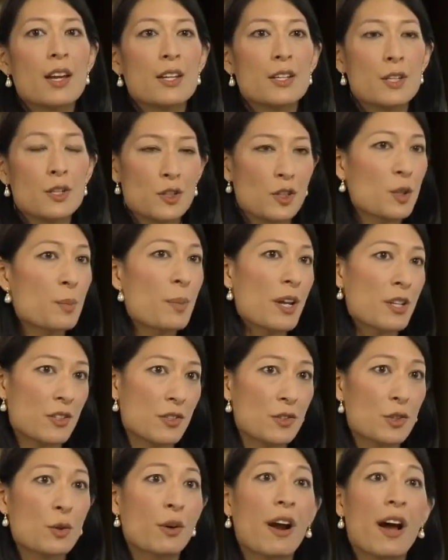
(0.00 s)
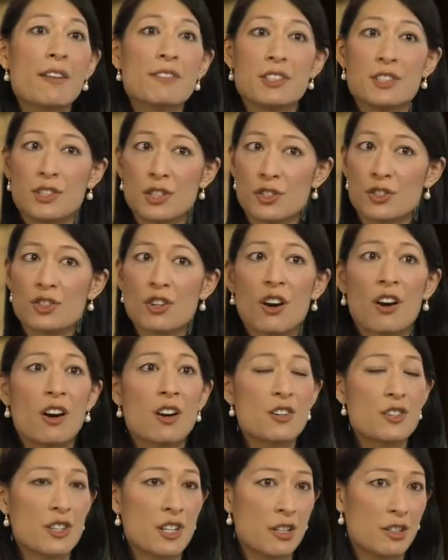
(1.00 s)
Usually patients who are having
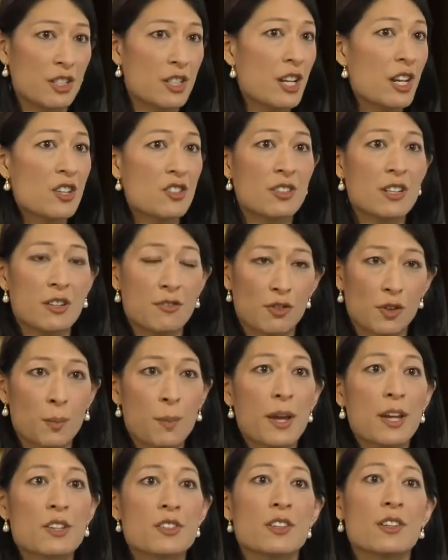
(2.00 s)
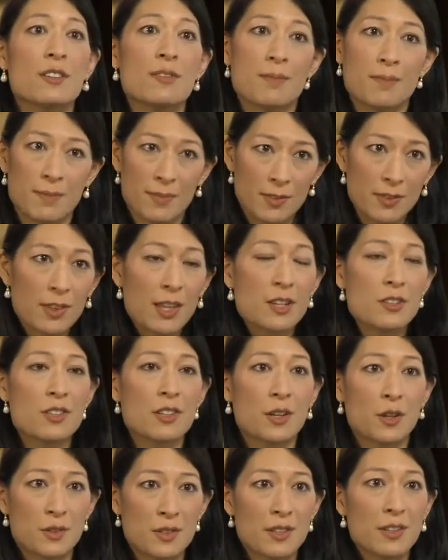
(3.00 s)
discharge, irritation, inflammation, they should
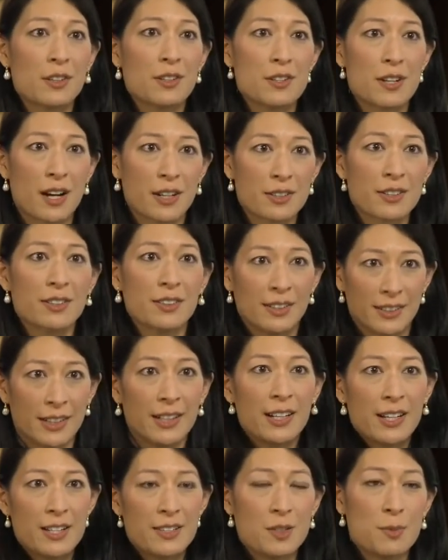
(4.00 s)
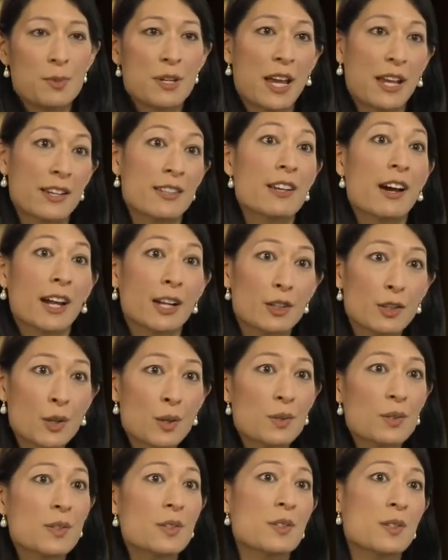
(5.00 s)
go see their doctor to get a
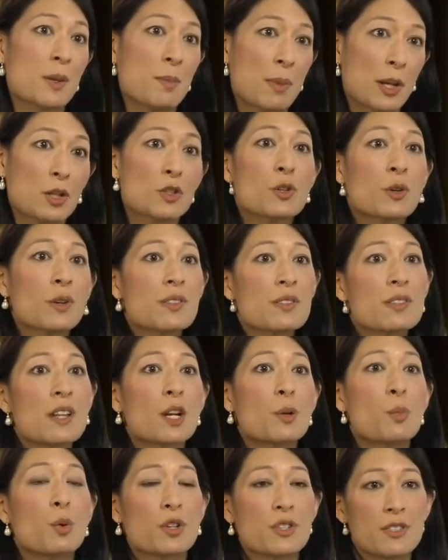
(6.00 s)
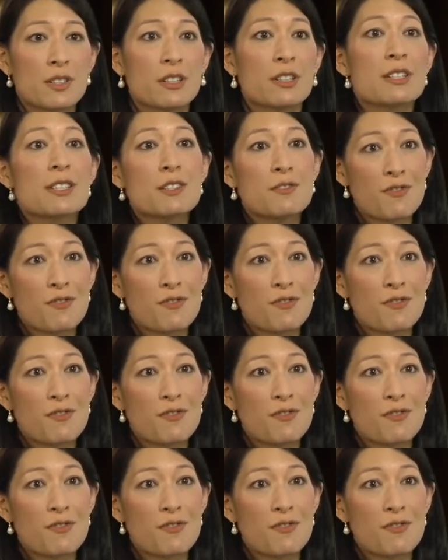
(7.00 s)
diagnosis and make sure it's not a more serious